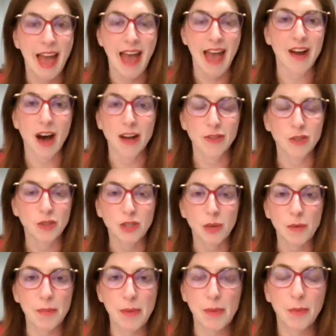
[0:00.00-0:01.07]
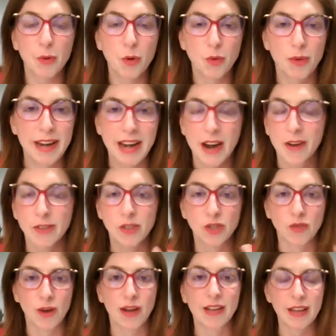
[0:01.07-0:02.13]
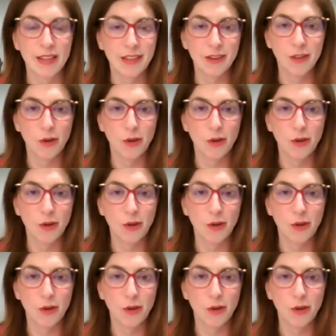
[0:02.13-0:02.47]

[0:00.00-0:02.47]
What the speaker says: and also so many people who right now are struggling in their